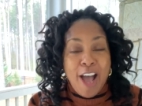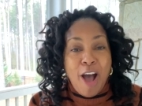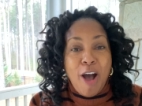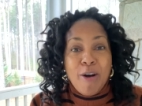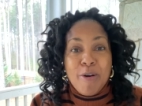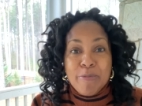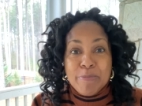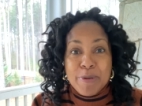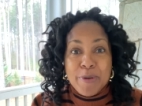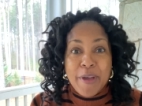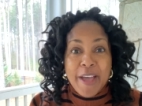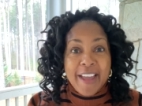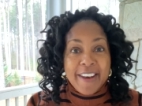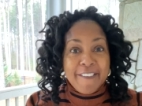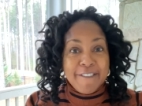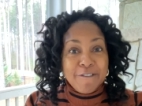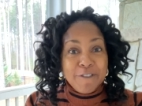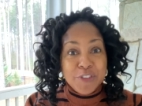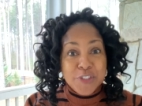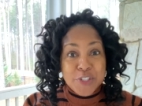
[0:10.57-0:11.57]
I hope you had a
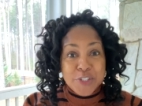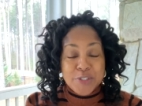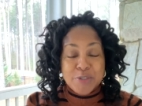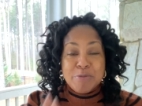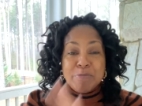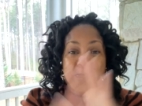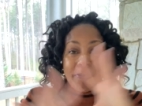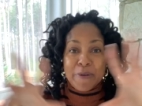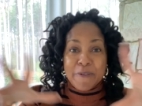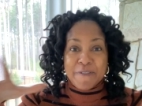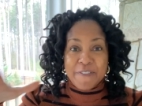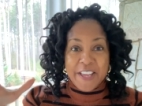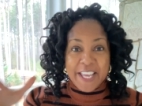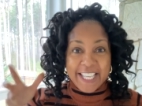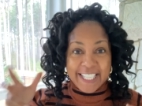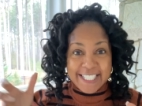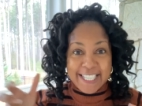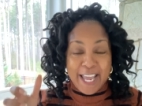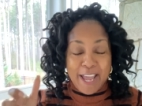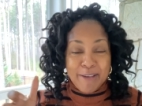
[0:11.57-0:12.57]
super
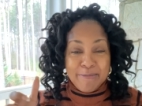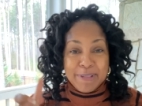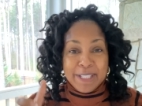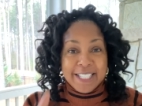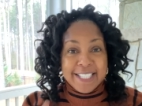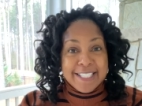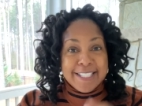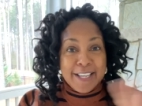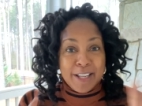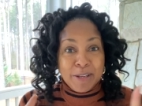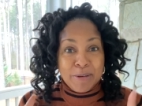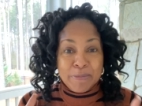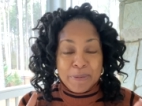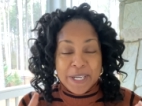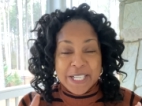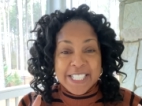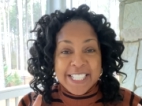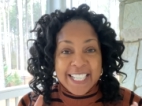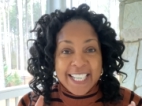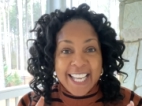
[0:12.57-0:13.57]
fantabulous
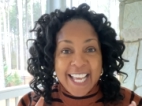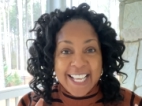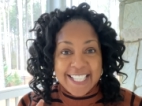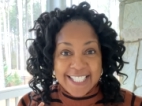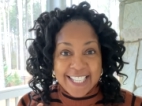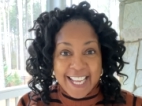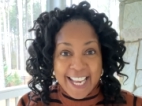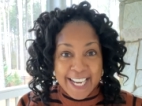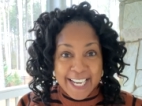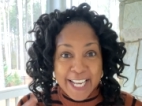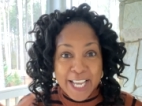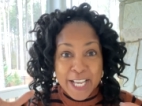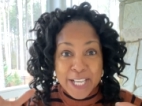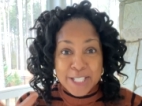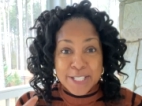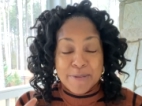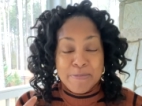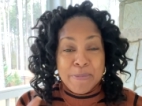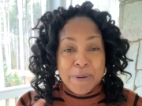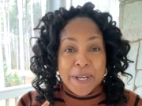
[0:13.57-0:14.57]
celebration last night
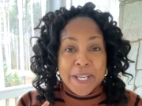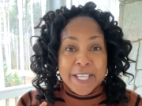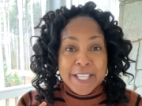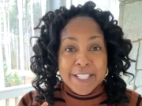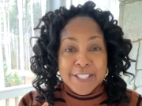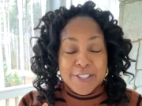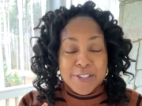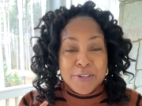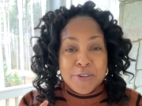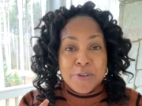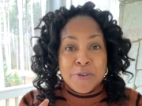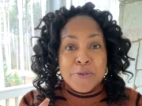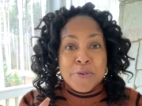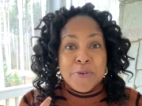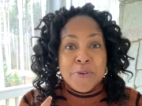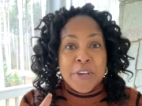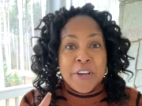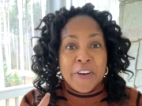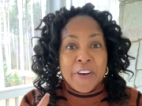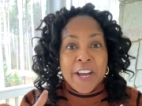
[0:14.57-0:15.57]
to bring into the new
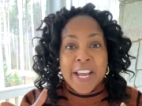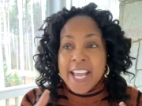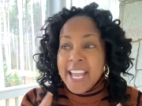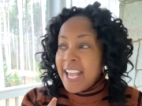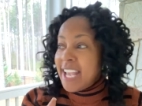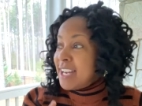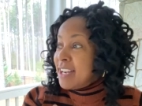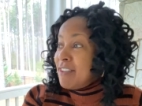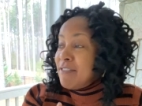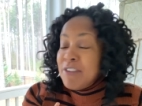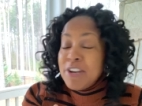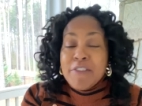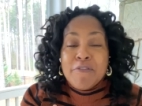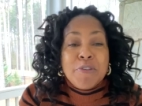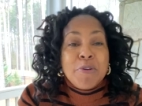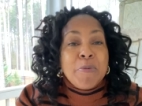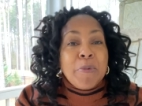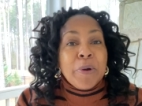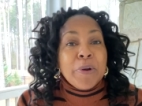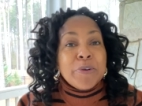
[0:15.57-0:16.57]
year. And even if
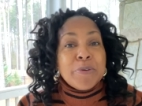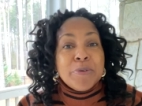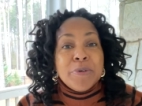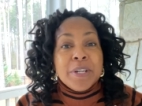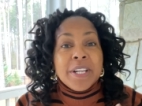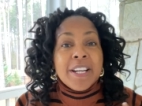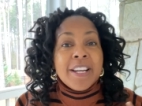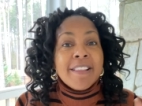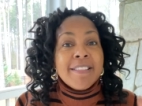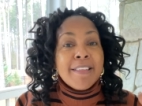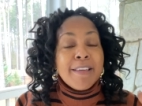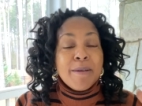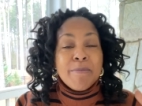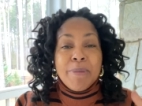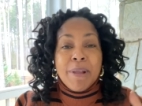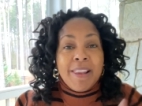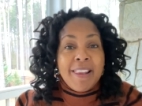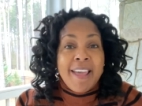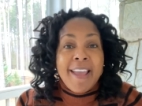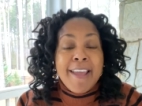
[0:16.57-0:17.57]
you weren't doing anything
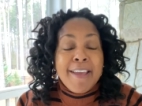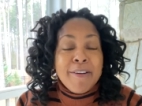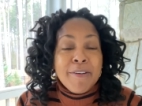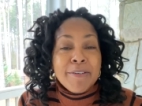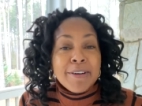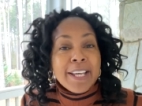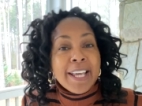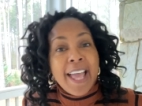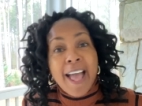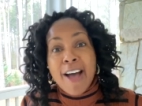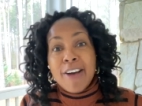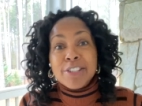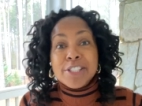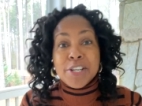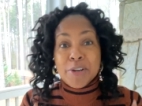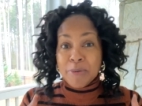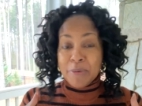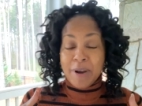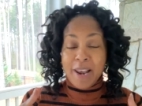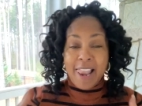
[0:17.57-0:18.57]
but laying on the couch
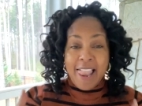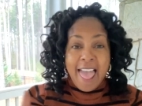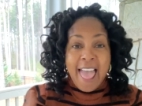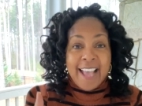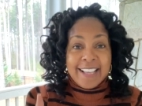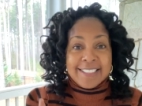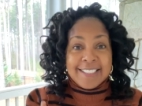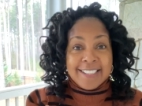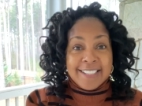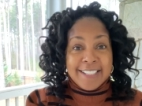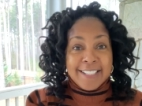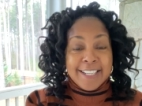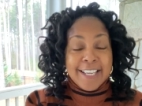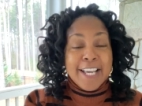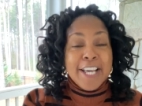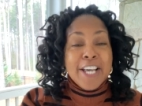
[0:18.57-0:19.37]
and relaxing,